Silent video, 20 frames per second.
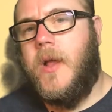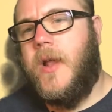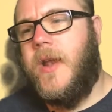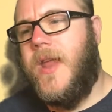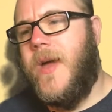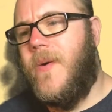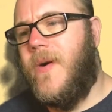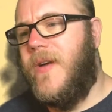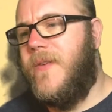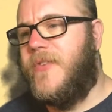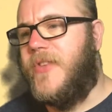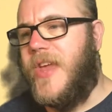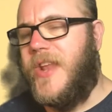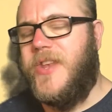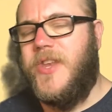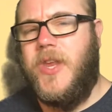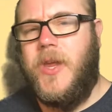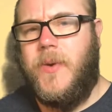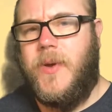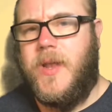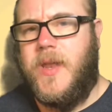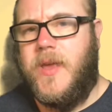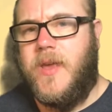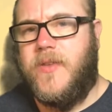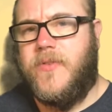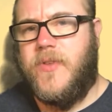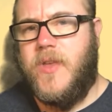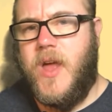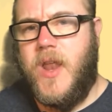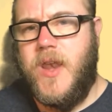Now I've said
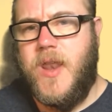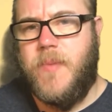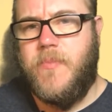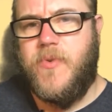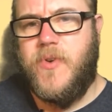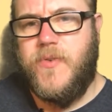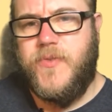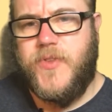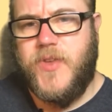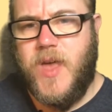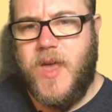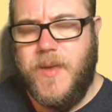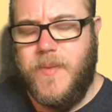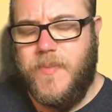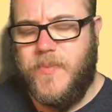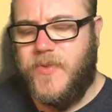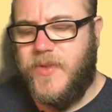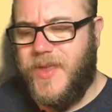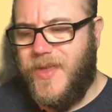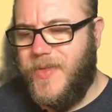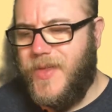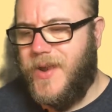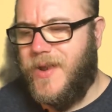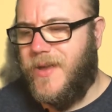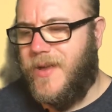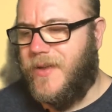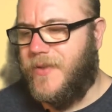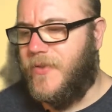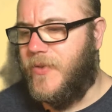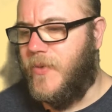nucleus a number of times in the
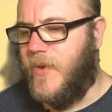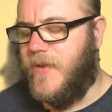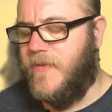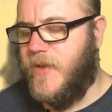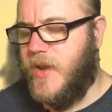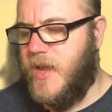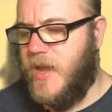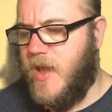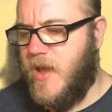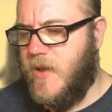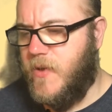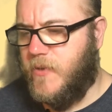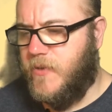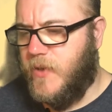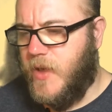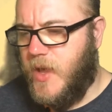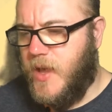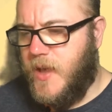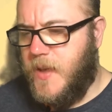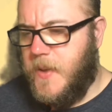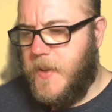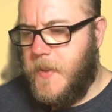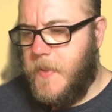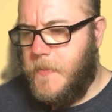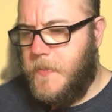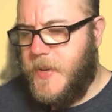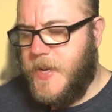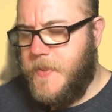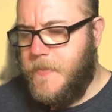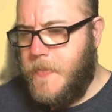last 3 videos,
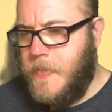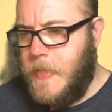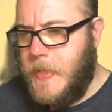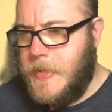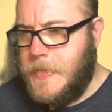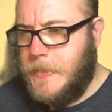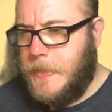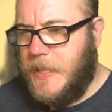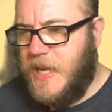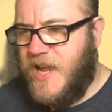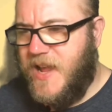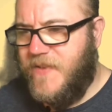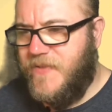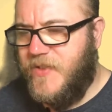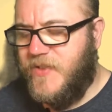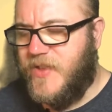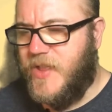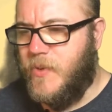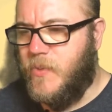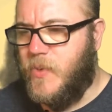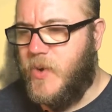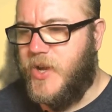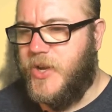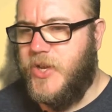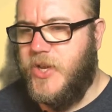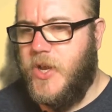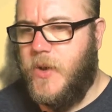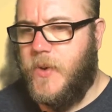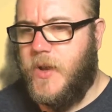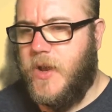but I haven't said the word
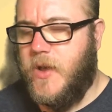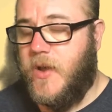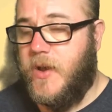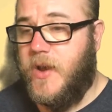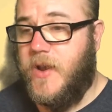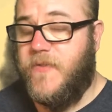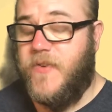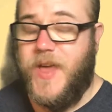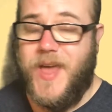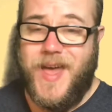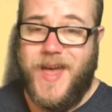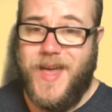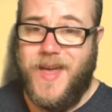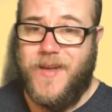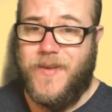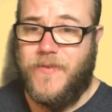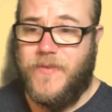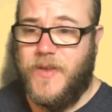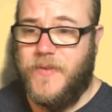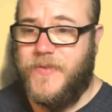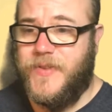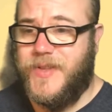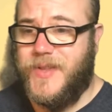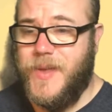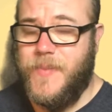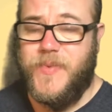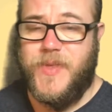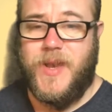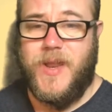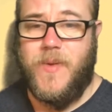nucleon, and if I have, I've
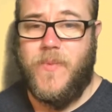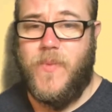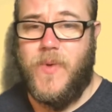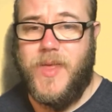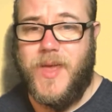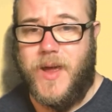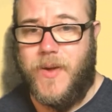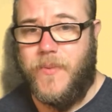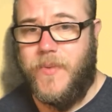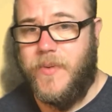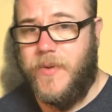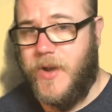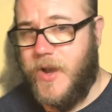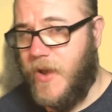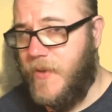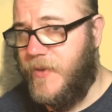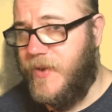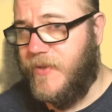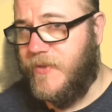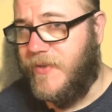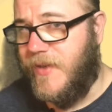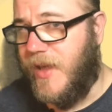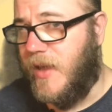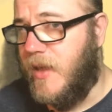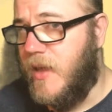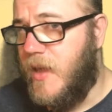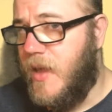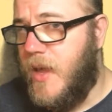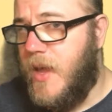slipped it in without noticing.